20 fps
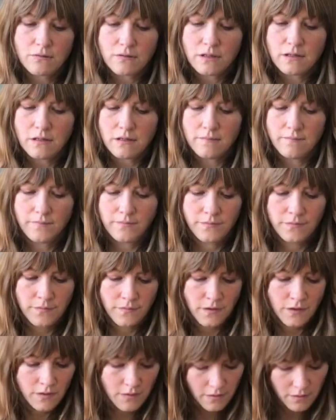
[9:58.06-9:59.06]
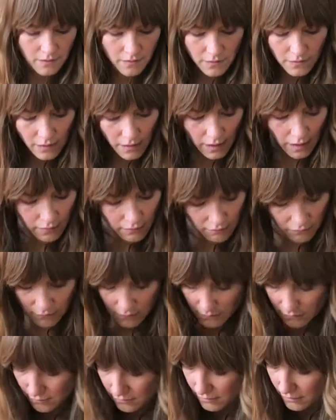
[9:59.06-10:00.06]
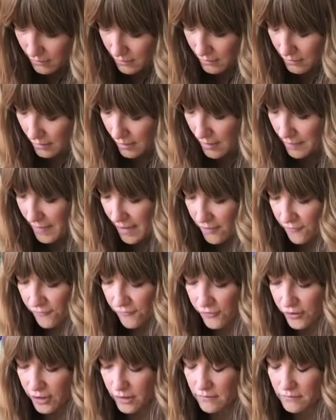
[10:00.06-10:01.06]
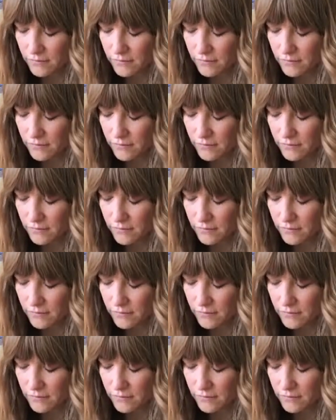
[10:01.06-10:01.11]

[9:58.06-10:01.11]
with it. Okay, about a foot.